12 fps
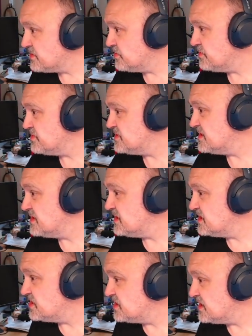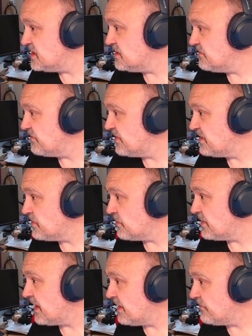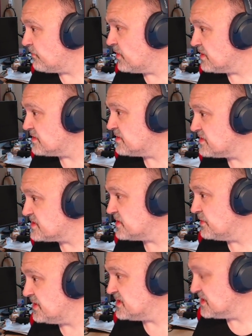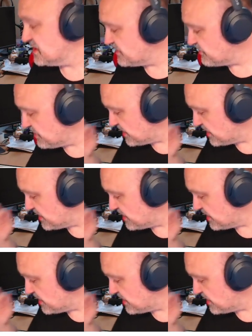whose initiative, they don't have one, so it's literally